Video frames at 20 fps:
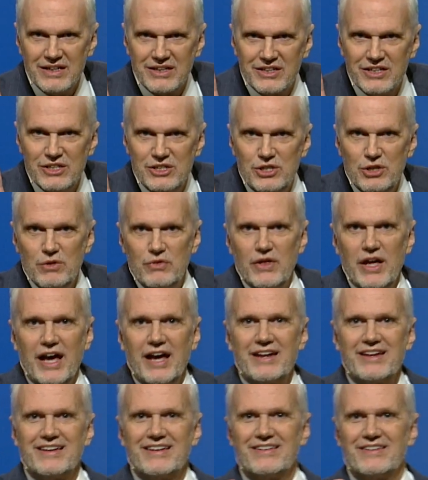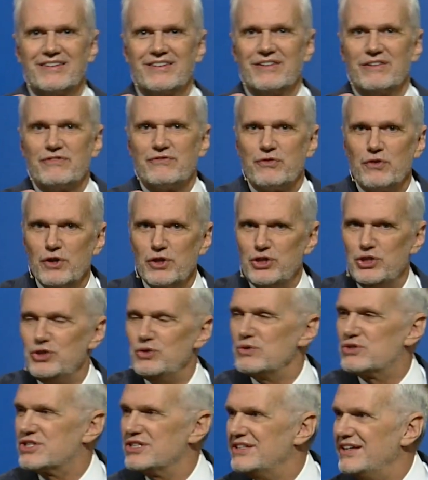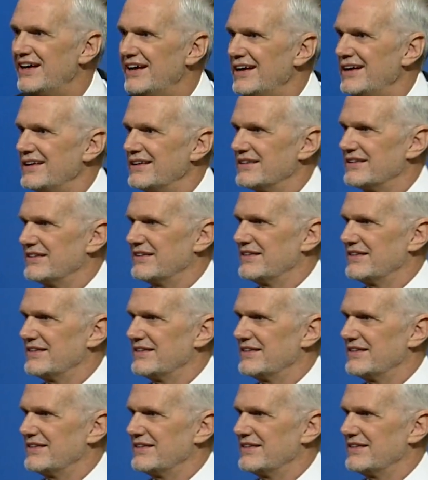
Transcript: could do that for you today?